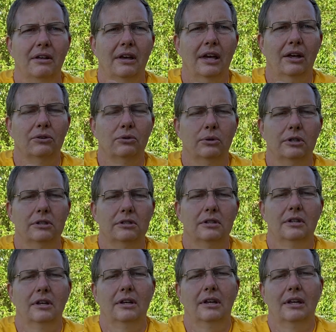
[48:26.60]
Altoids.
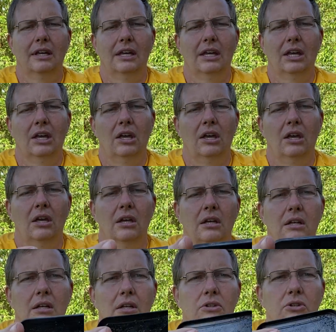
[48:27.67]

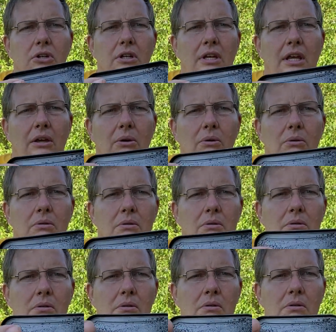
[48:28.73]
Took a nail,
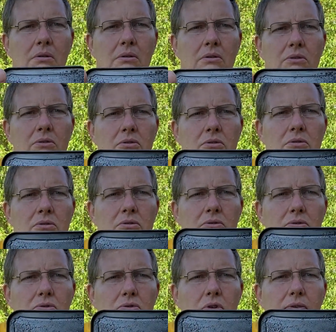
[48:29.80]

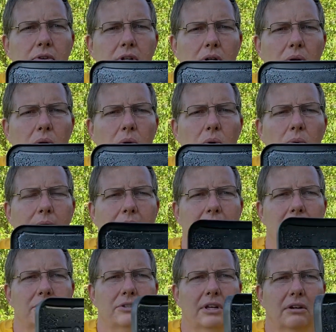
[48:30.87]
drove a little hole right in
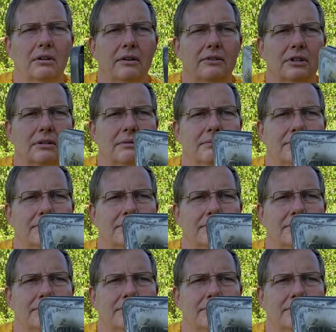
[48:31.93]
the center of it.